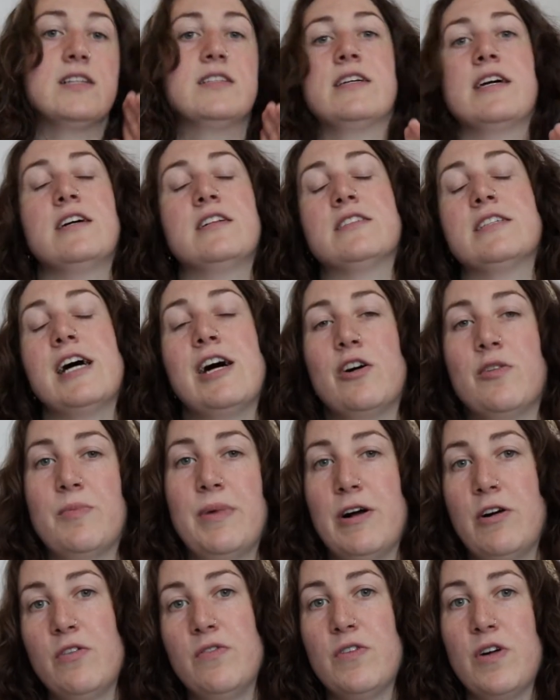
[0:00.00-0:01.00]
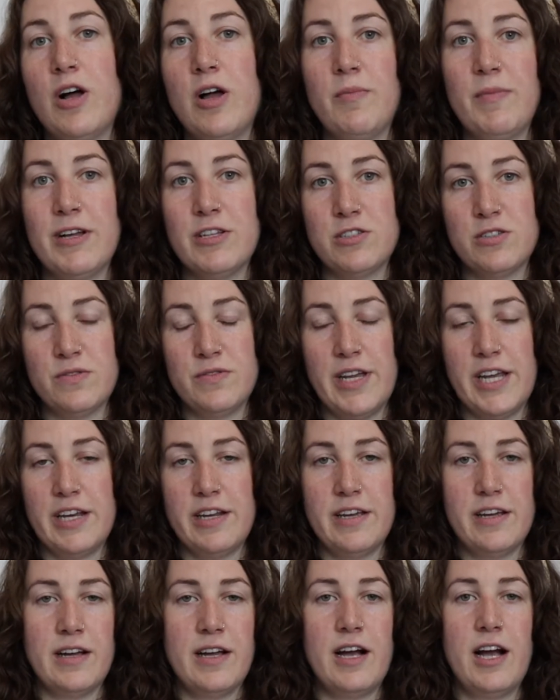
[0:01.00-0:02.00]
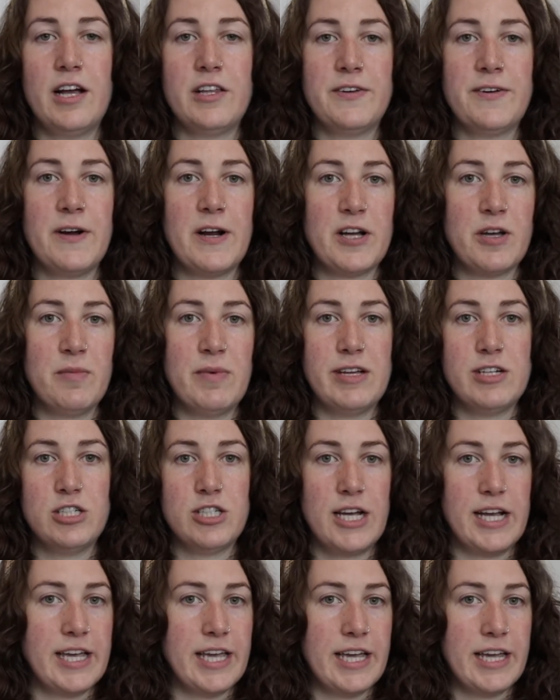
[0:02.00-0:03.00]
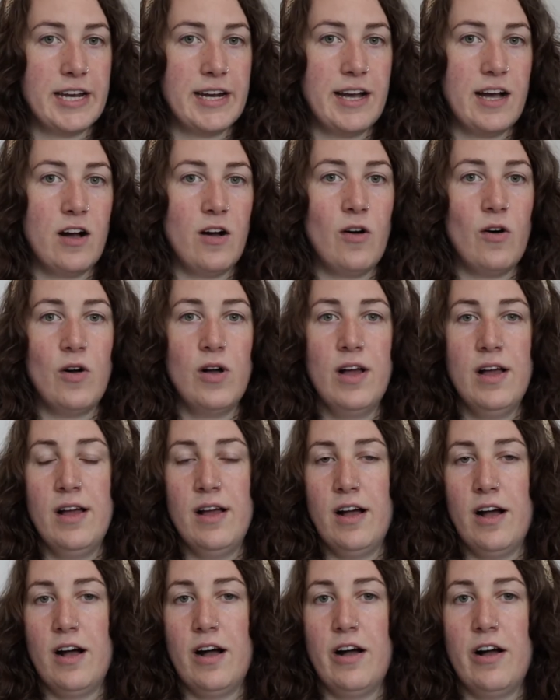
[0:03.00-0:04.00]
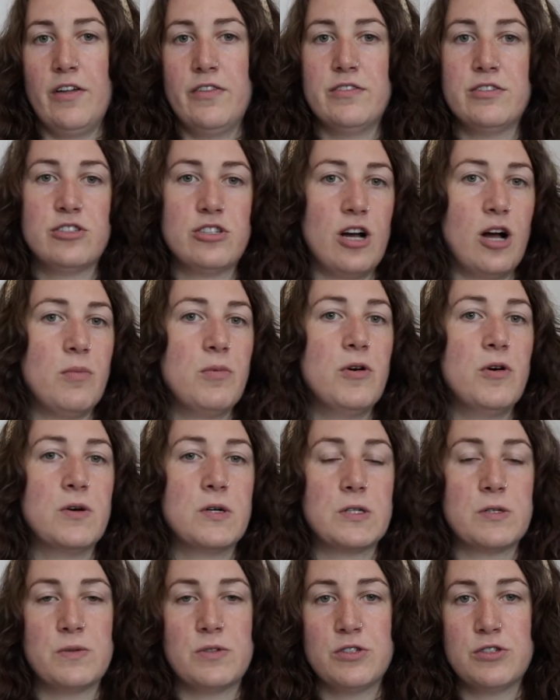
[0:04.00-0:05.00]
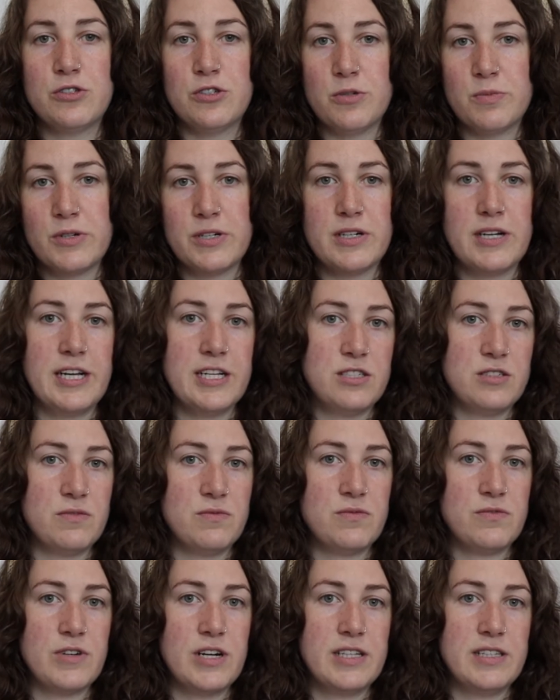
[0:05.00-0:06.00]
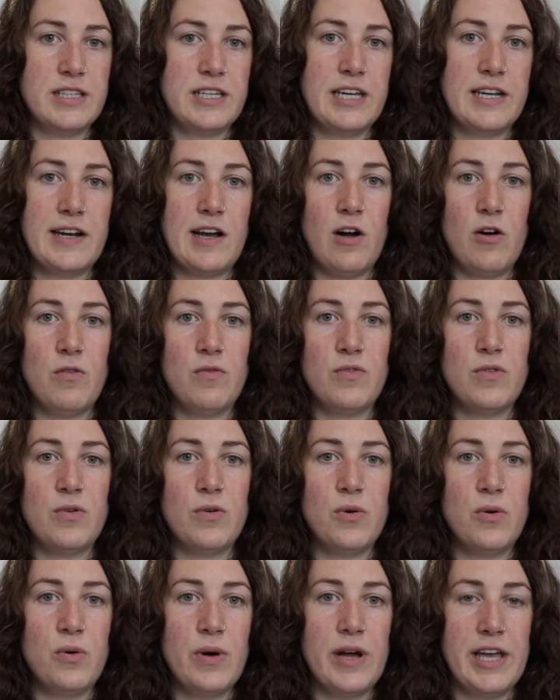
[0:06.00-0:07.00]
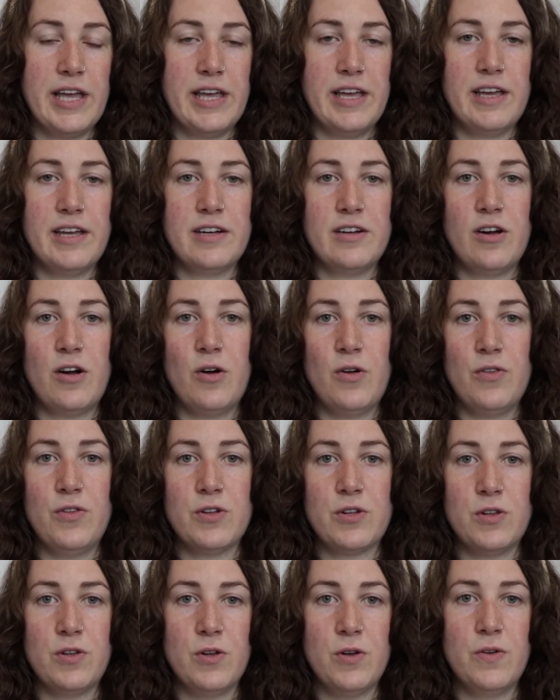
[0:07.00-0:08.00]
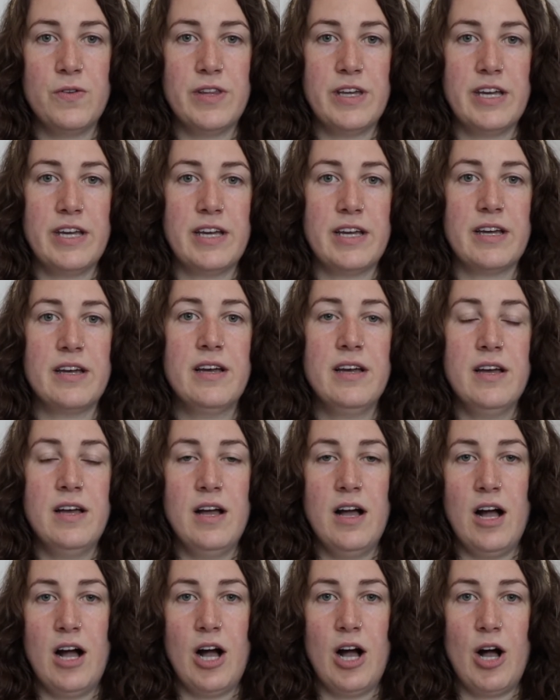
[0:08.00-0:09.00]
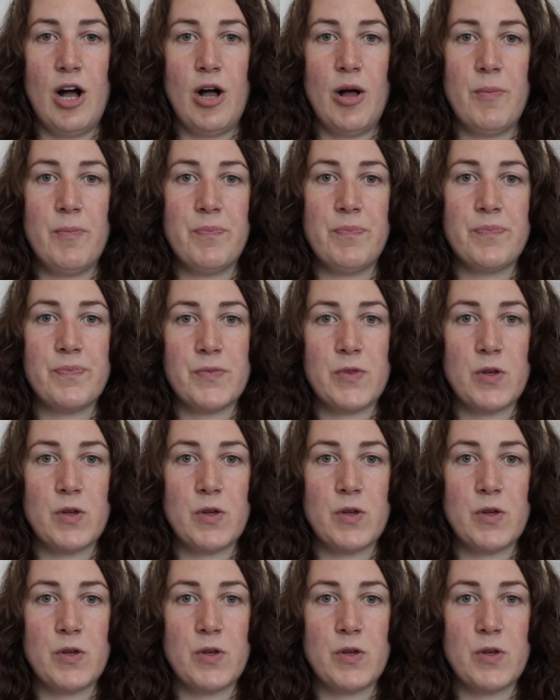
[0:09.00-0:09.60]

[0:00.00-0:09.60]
downtown Bellefonte, Pennsylvania, I highly recommend checking it out. Uh, the shop owner was super nice and friendly and helpful, and all the clothing um,